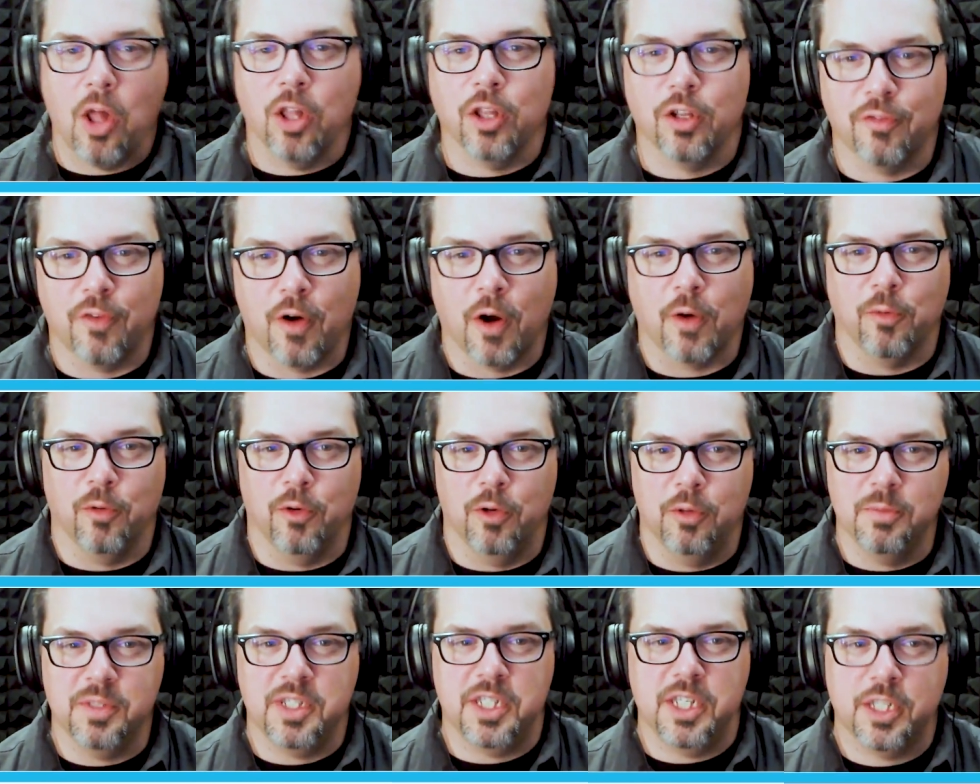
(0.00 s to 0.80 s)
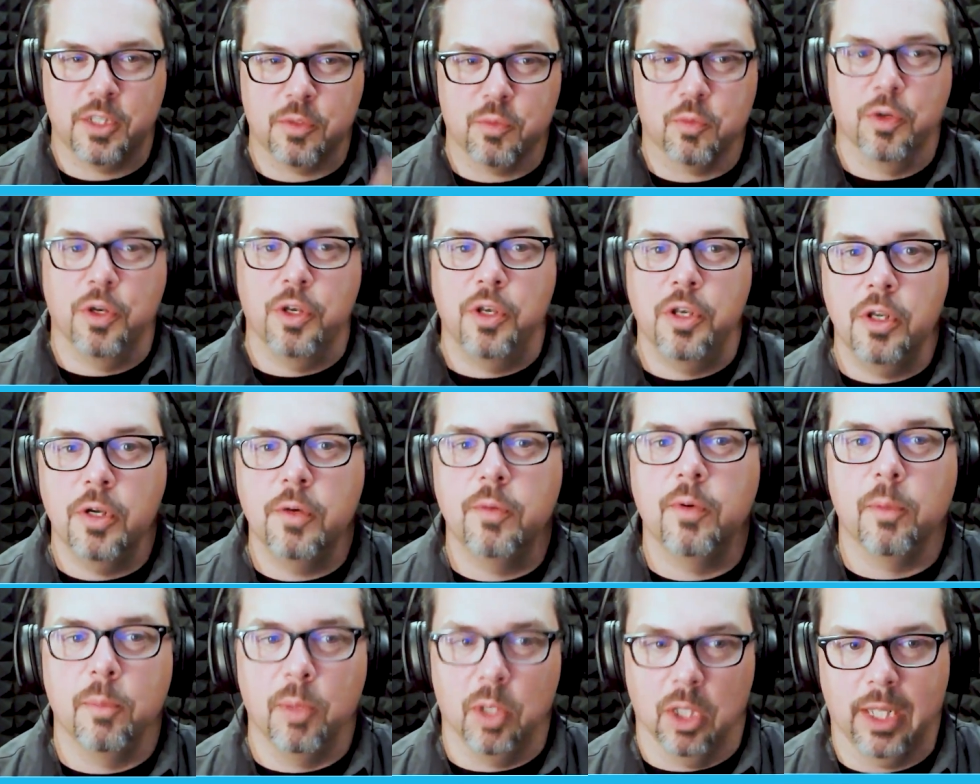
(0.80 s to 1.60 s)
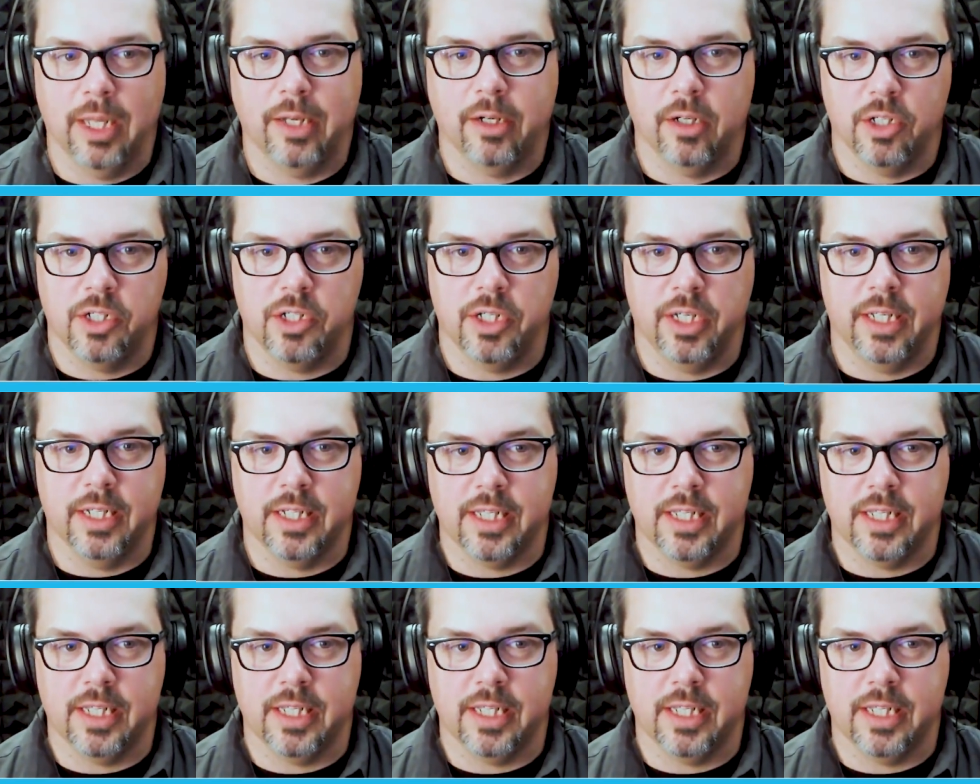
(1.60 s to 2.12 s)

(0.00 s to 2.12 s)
of our rooms, this renewable energy.